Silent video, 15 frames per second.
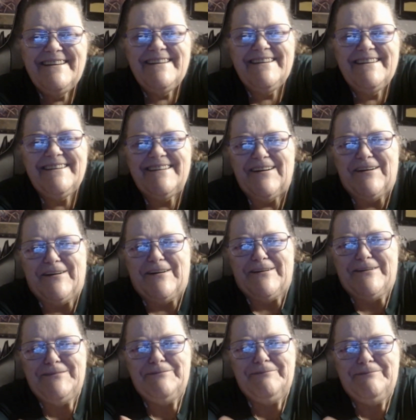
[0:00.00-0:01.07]
So
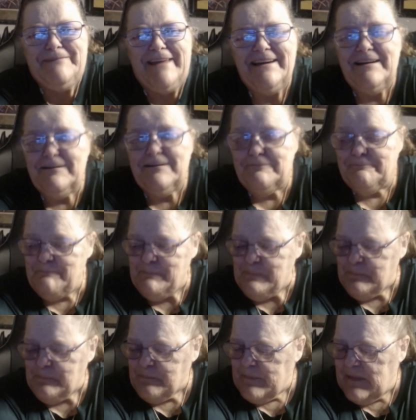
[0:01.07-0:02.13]
yeah,
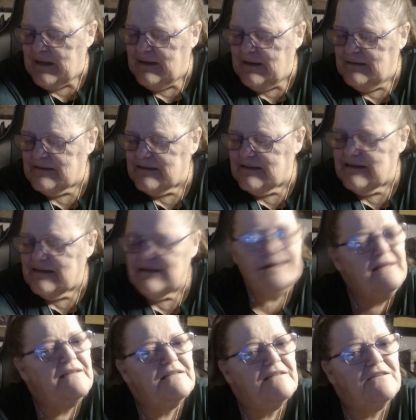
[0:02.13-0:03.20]
let's
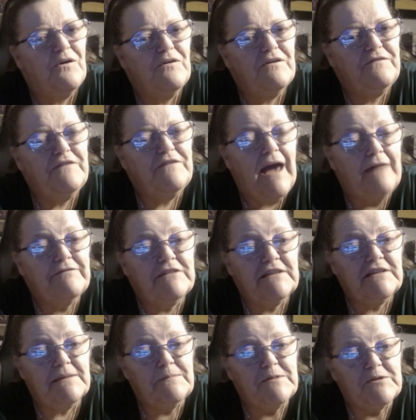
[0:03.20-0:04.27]
see. So if you haven't
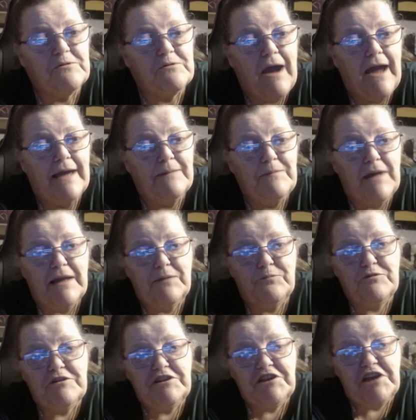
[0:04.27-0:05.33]
subscribed, I
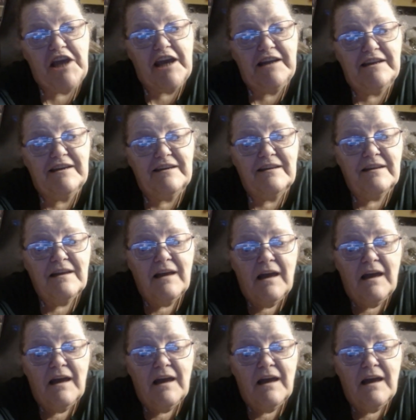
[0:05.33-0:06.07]
appreciate it.